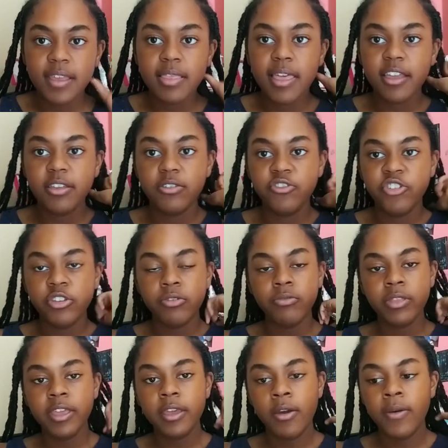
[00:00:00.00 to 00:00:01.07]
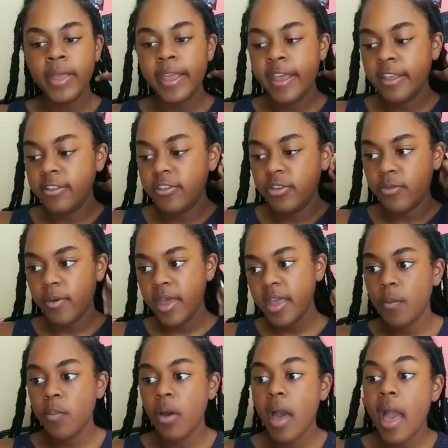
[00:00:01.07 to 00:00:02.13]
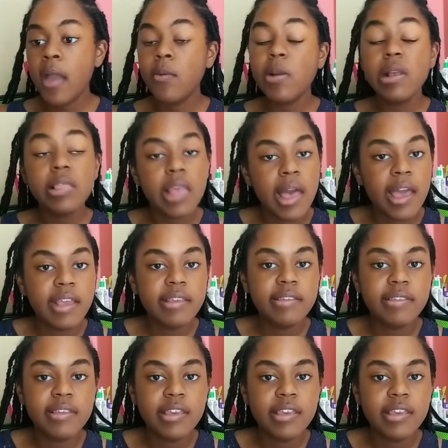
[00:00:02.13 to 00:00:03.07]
like genuinely going into it, but I realized